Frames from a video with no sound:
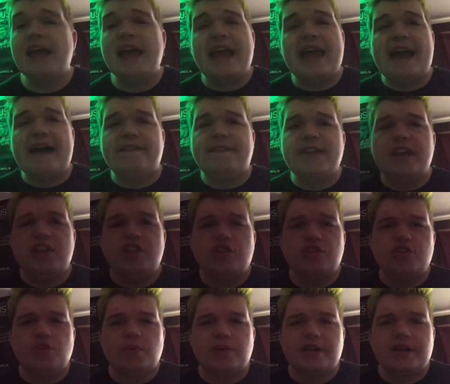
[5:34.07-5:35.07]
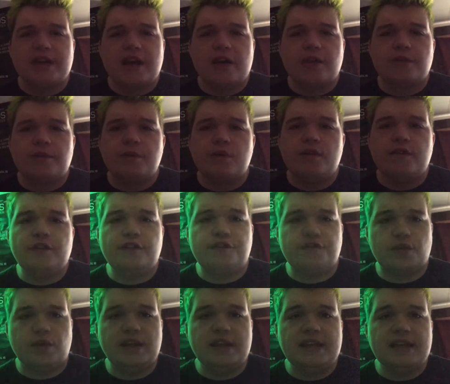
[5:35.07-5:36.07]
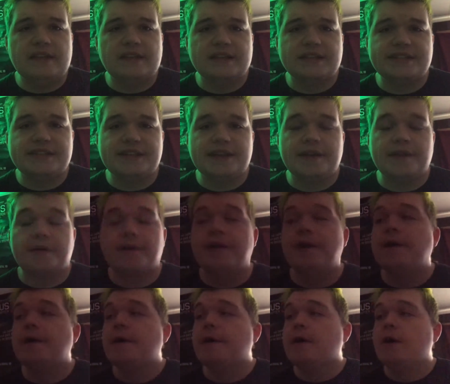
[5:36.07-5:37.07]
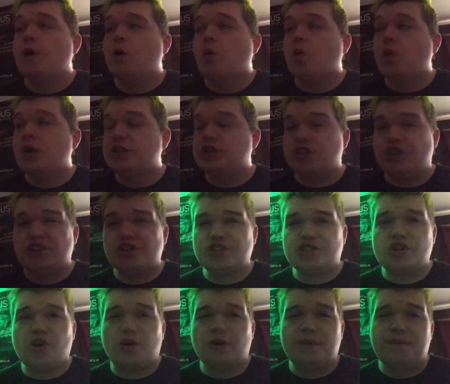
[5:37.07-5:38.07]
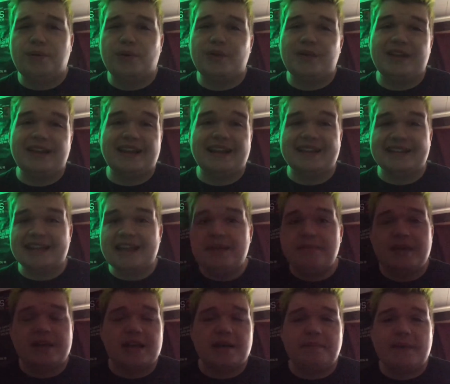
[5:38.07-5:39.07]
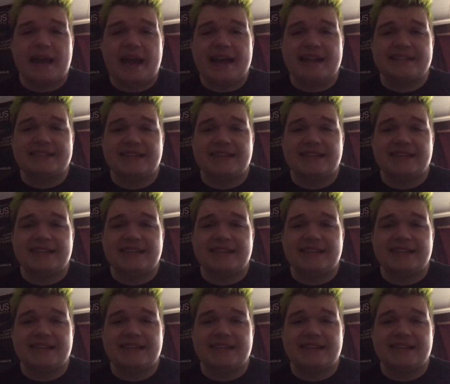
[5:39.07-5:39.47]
And then you're doing another movie, Freaky, this year, which you're just going to put in a limited capacity